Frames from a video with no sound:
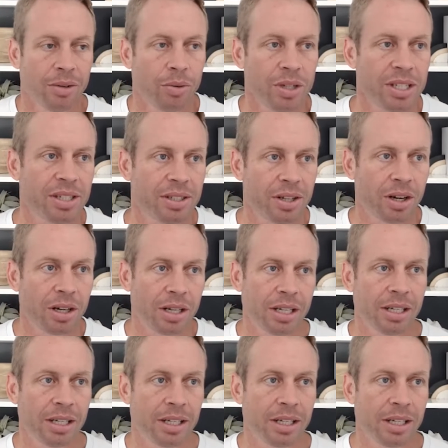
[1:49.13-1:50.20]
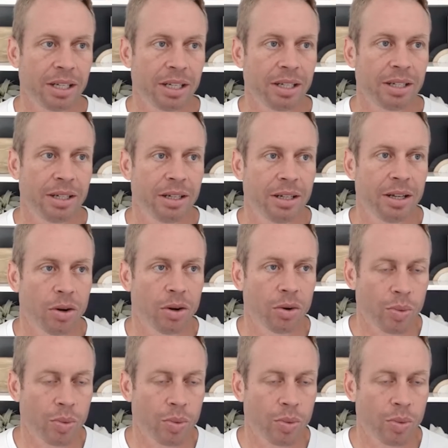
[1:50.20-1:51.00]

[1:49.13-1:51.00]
We started in